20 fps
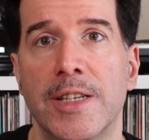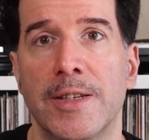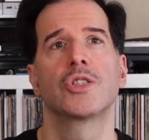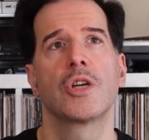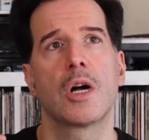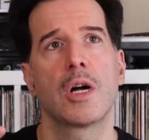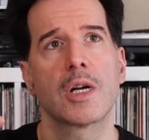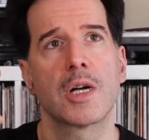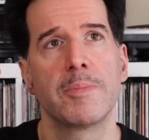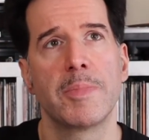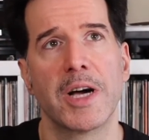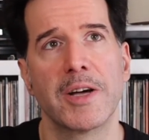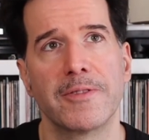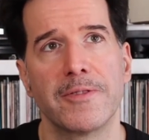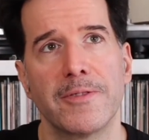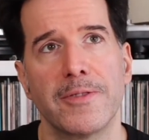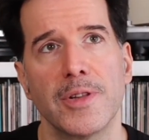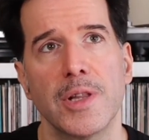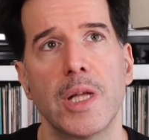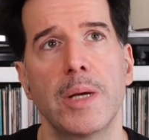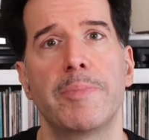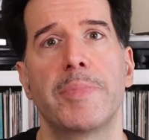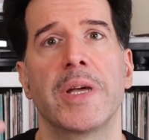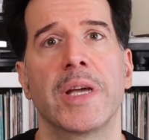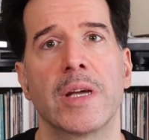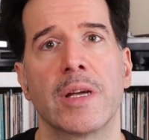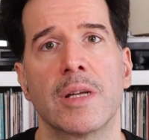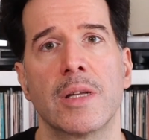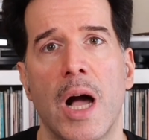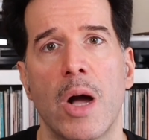Talk about
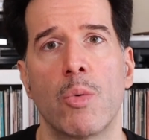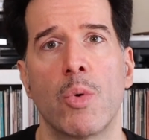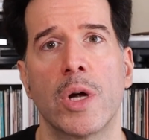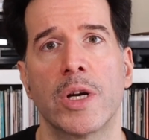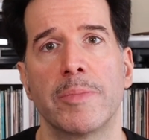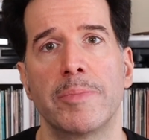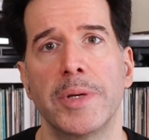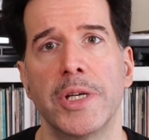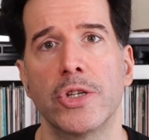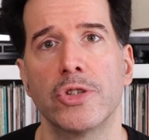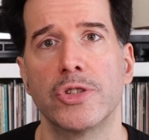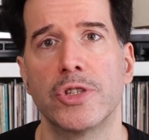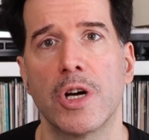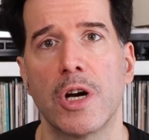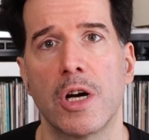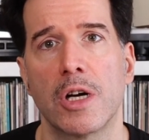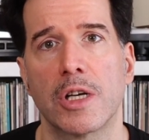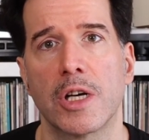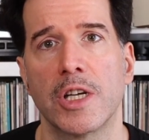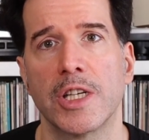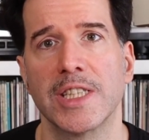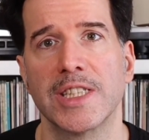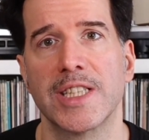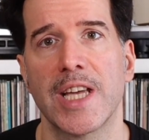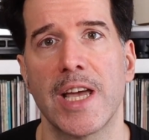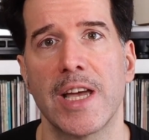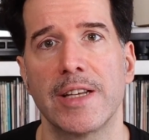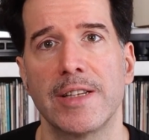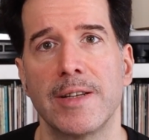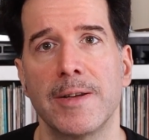flipping. I want to be your dog on its
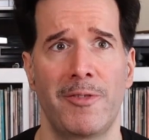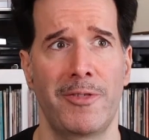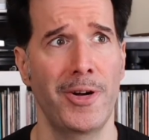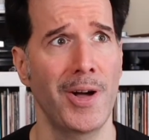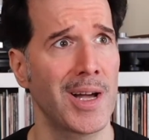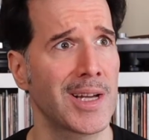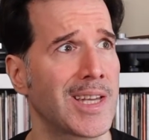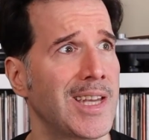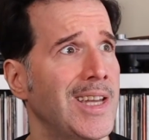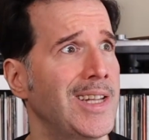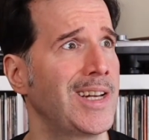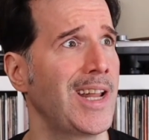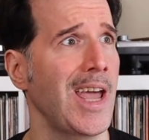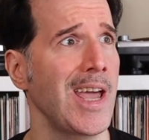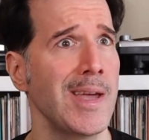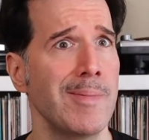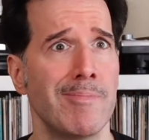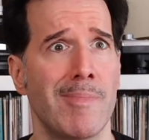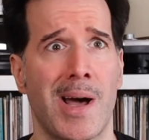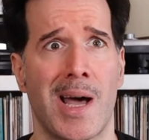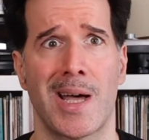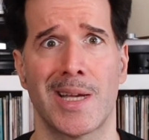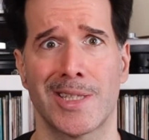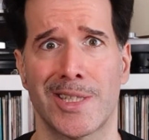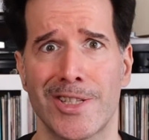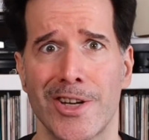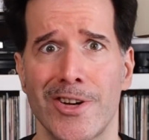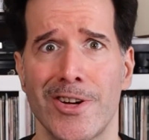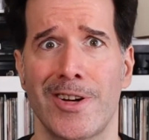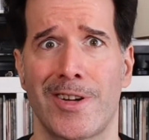head. Fucking A,
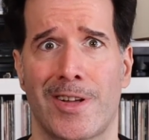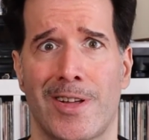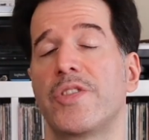Mazer.